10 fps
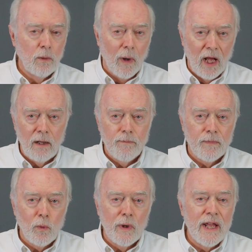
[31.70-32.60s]
Well,
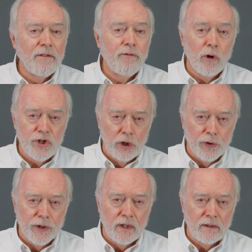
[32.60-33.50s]
we have four
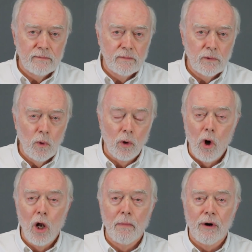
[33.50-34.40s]
children who
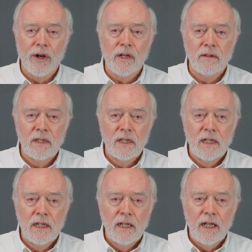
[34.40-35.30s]
are all married,
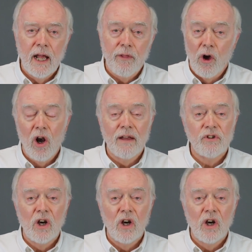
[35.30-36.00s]
and they all have